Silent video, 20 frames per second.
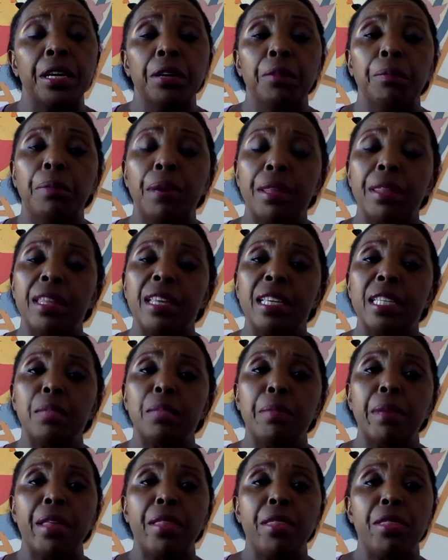But these
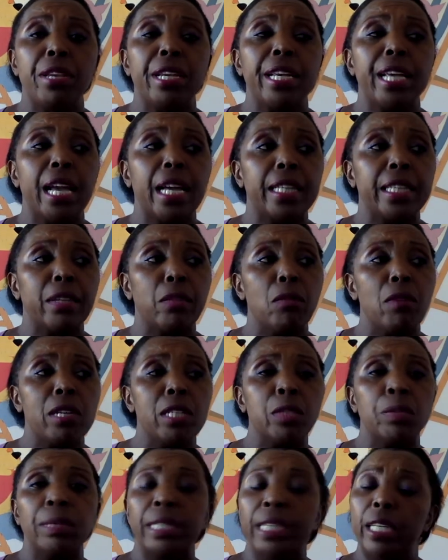main three are the ones
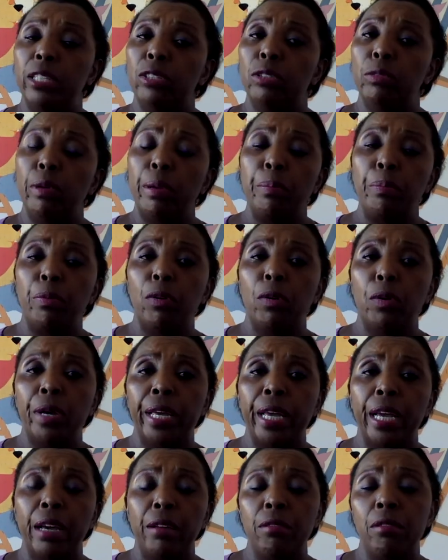we tend to employ
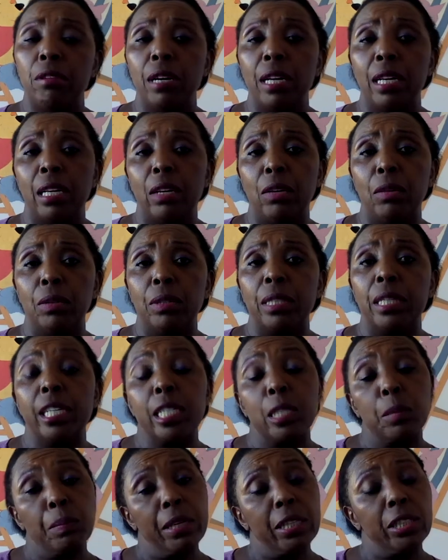a lot, and
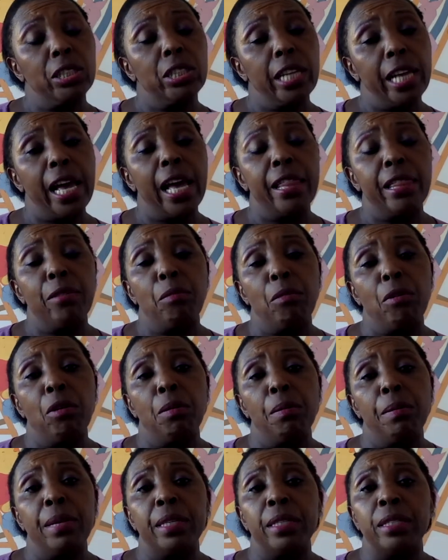especially at the
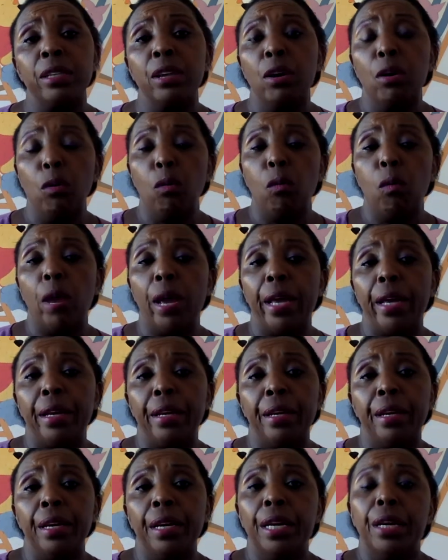moment
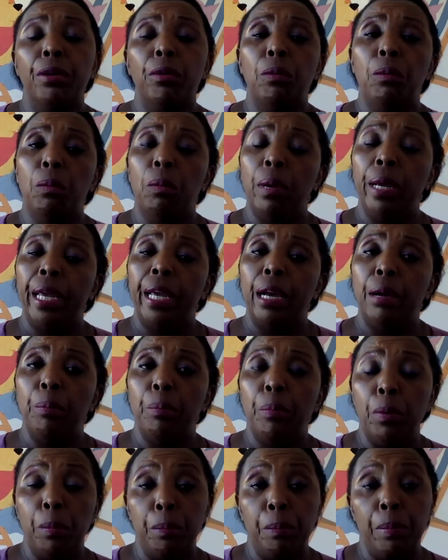when we are
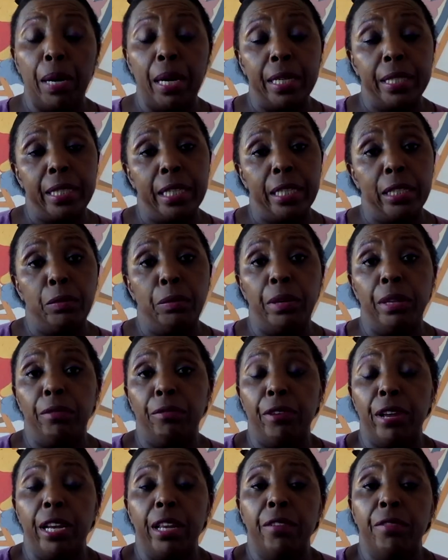bombarded with
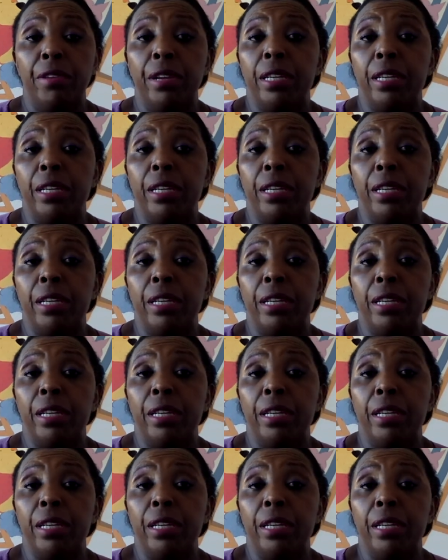very, very